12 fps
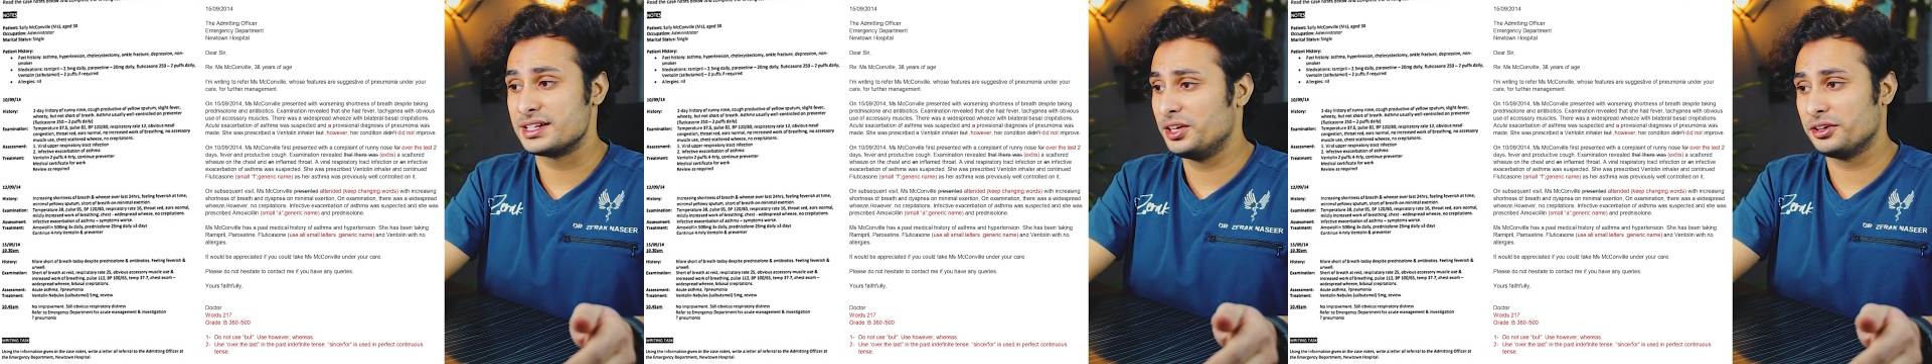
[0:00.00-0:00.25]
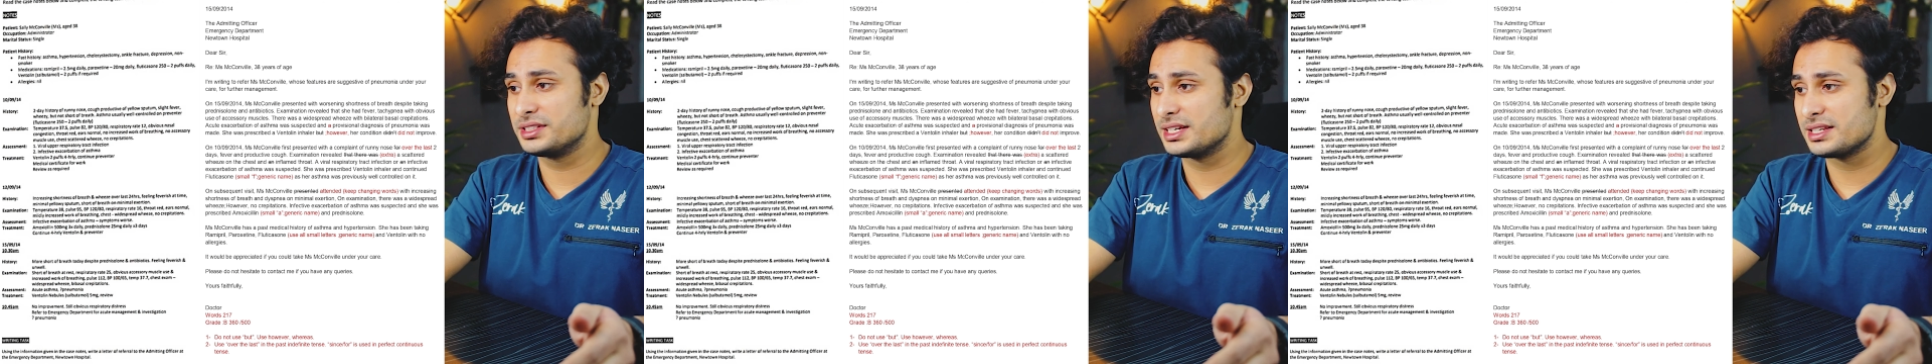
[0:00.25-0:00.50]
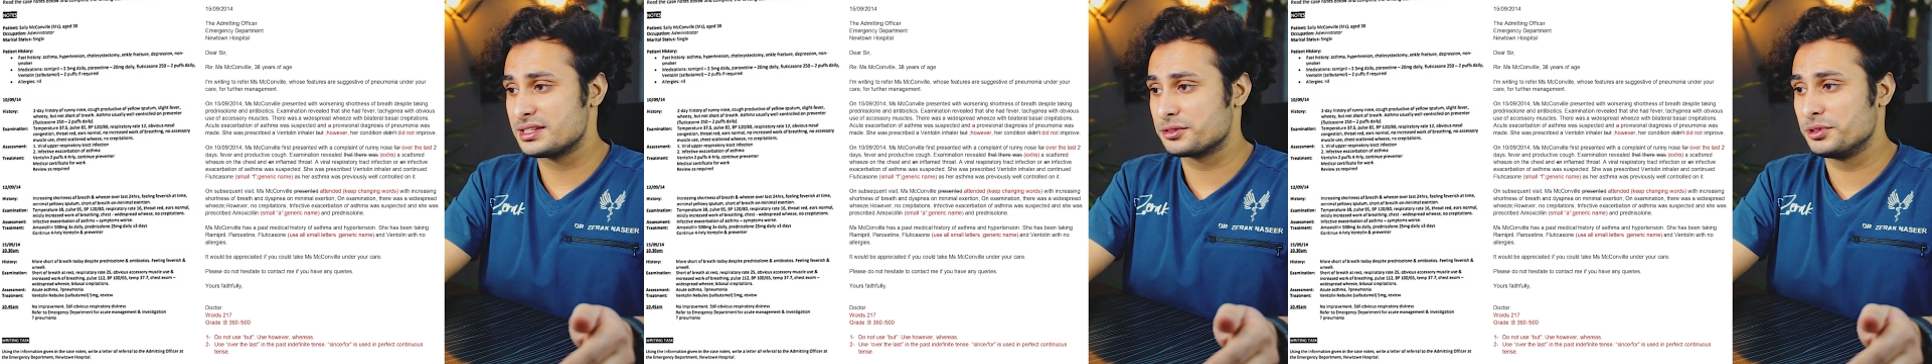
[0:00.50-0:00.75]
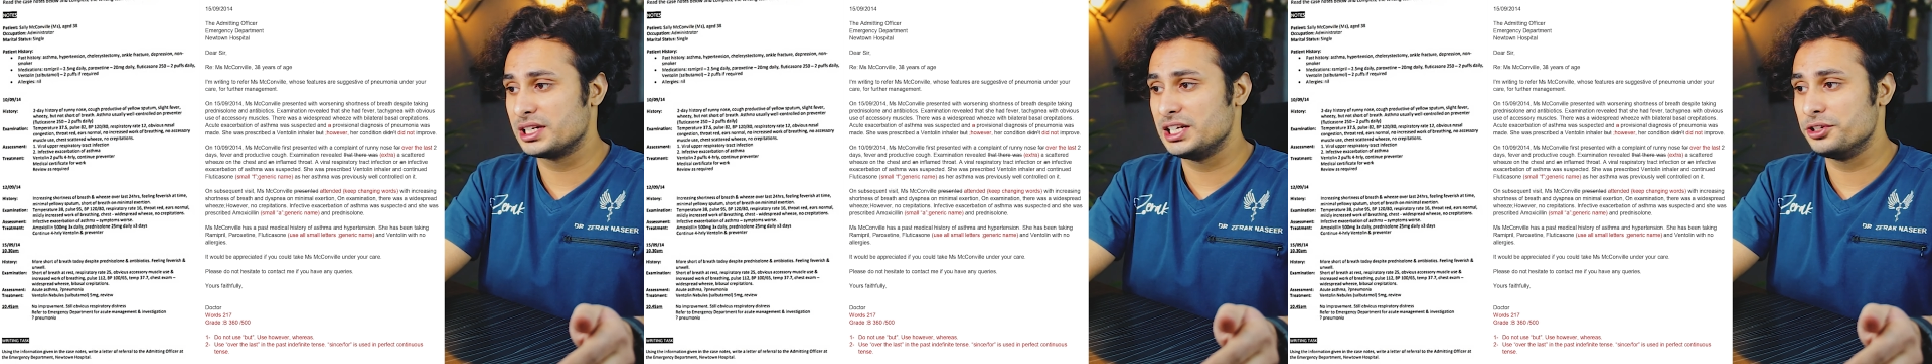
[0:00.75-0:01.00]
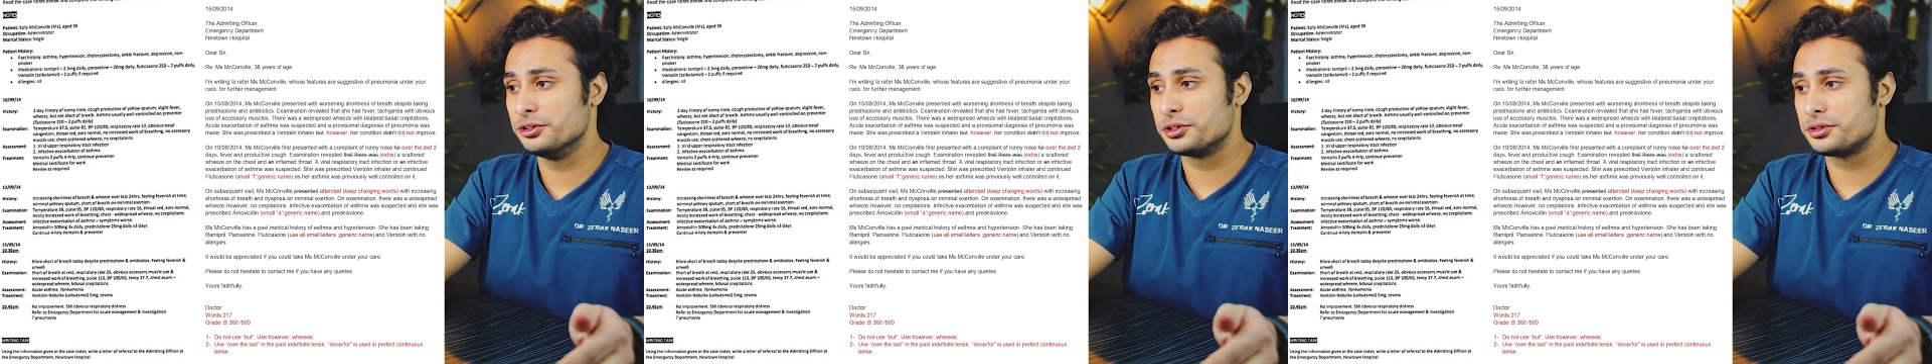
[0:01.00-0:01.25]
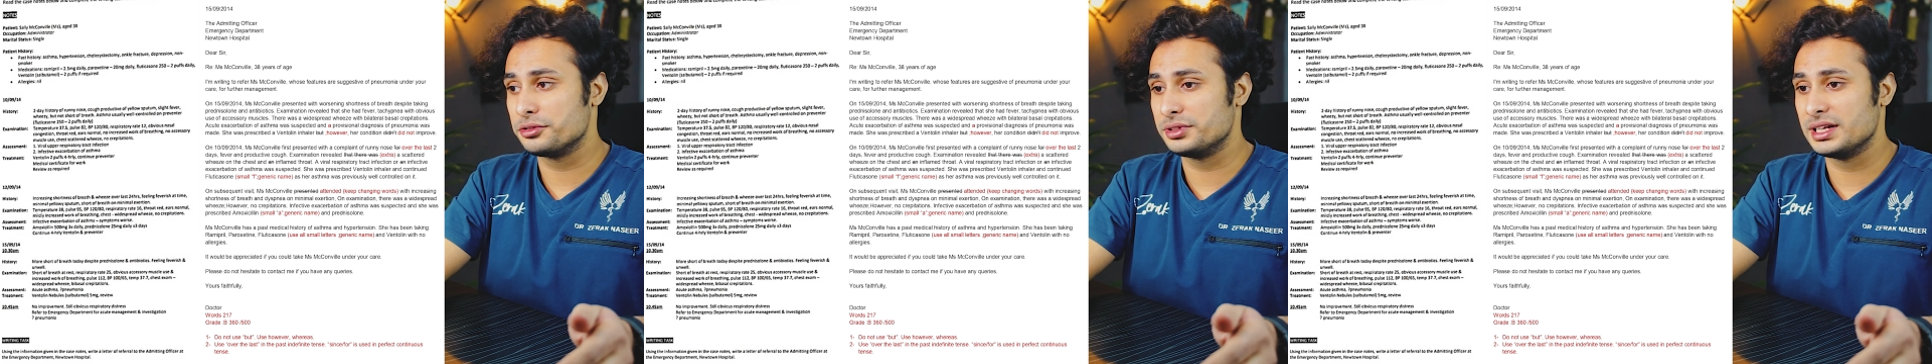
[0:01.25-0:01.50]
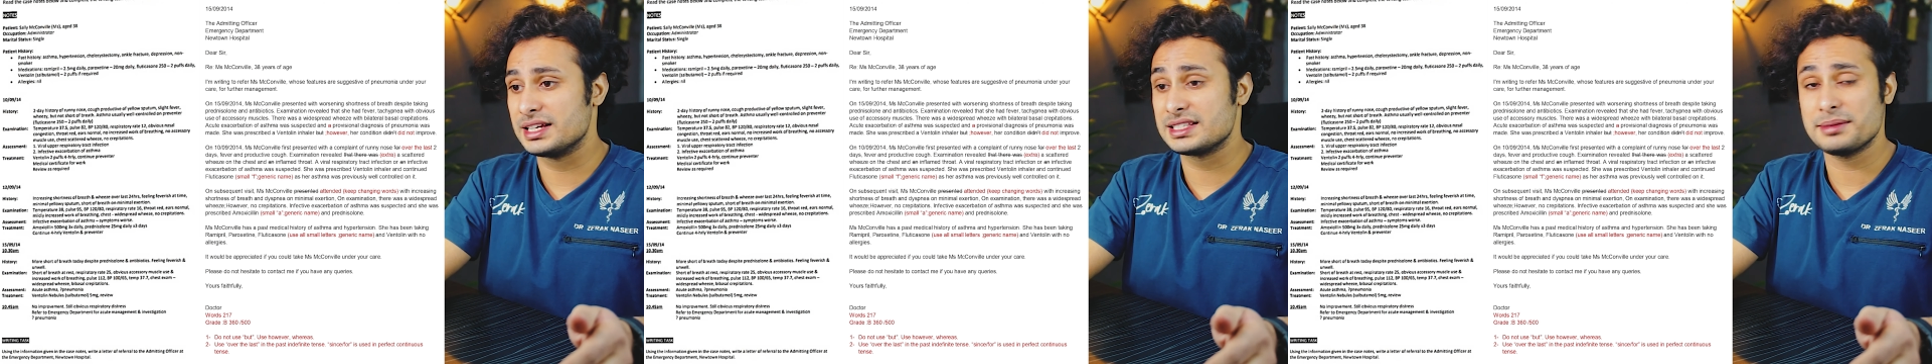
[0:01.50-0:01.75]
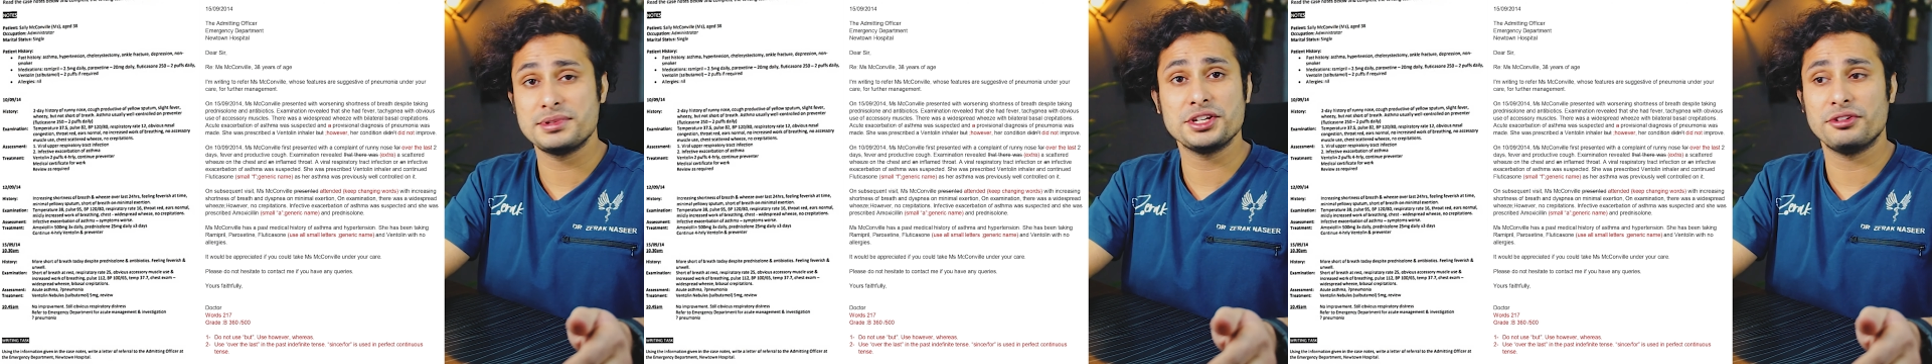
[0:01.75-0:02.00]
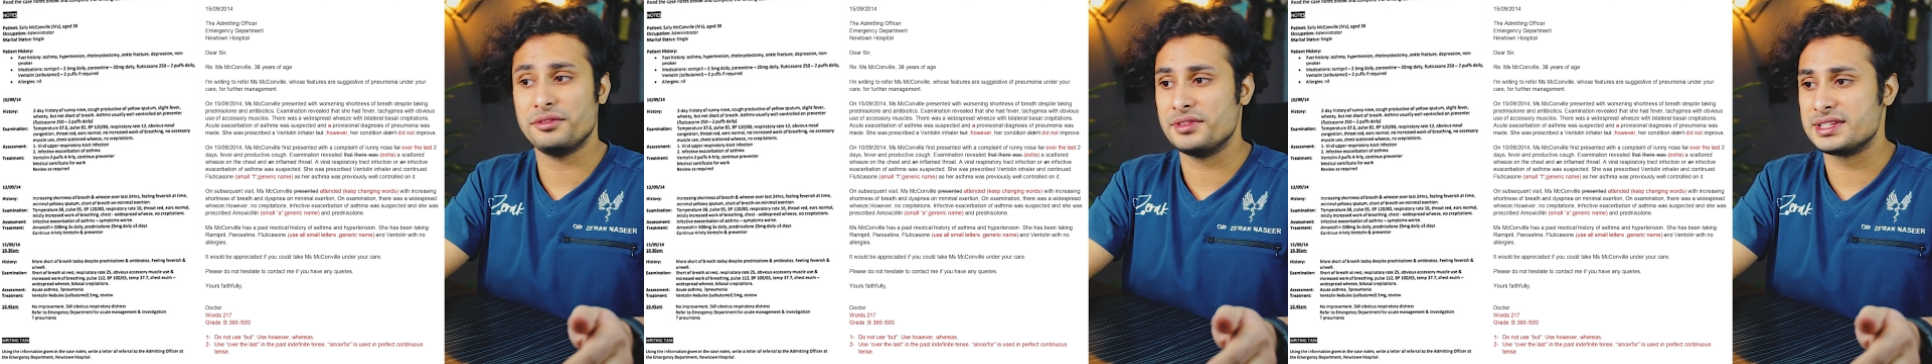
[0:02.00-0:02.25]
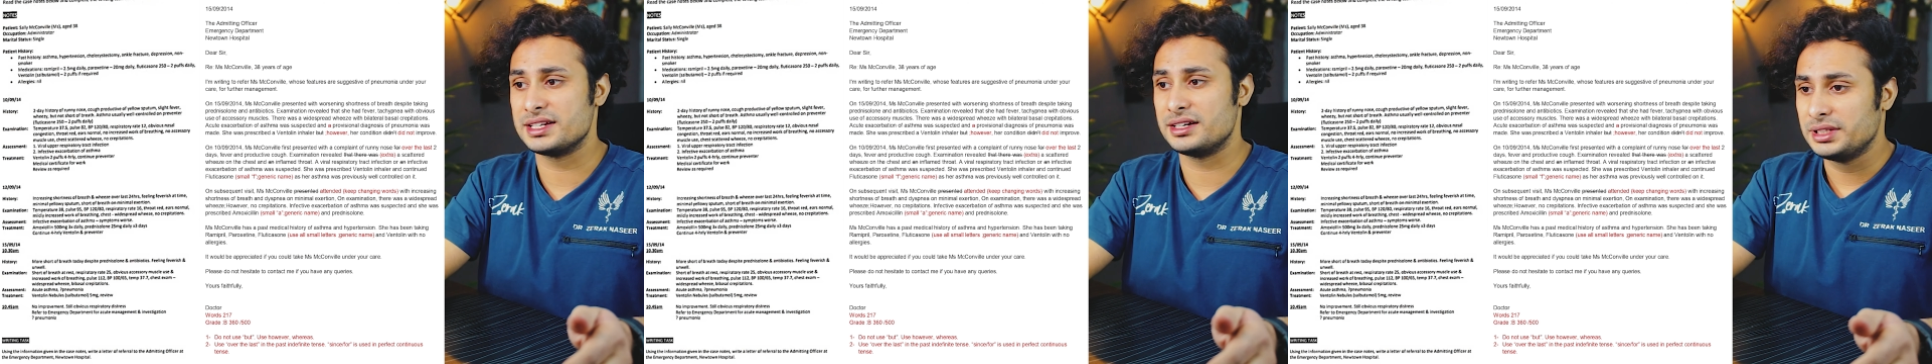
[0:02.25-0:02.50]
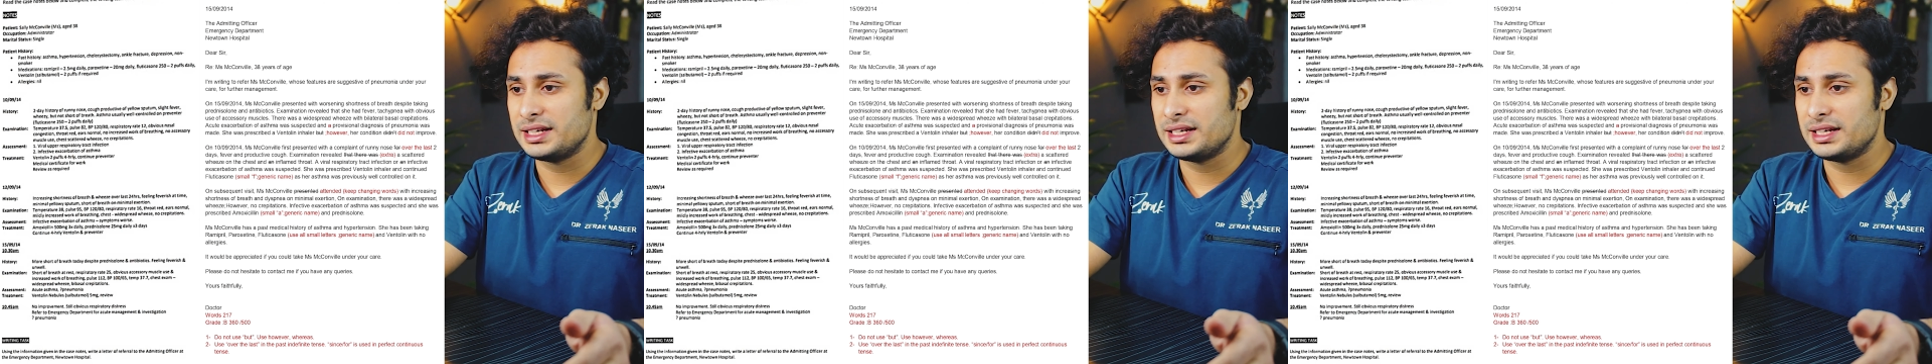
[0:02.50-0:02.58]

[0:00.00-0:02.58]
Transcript: Now just quickly go to the subsequent visit.